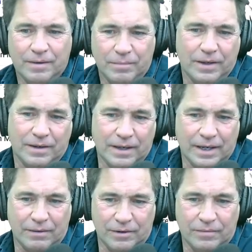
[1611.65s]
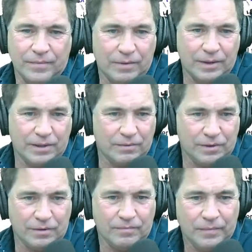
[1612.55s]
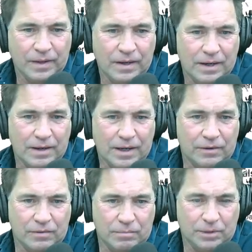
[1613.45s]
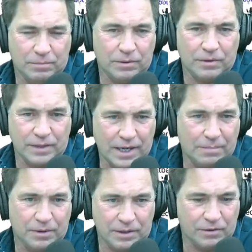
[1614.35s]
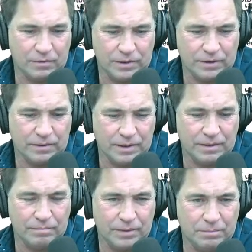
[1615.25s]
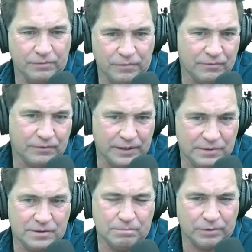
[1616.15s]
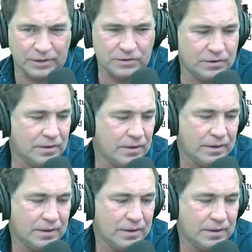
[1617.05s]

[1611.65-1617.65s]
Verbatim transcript: But I don't know. I really don't know. Uh, I know that people are unhappy that go there, and people feel fleeced and pressured,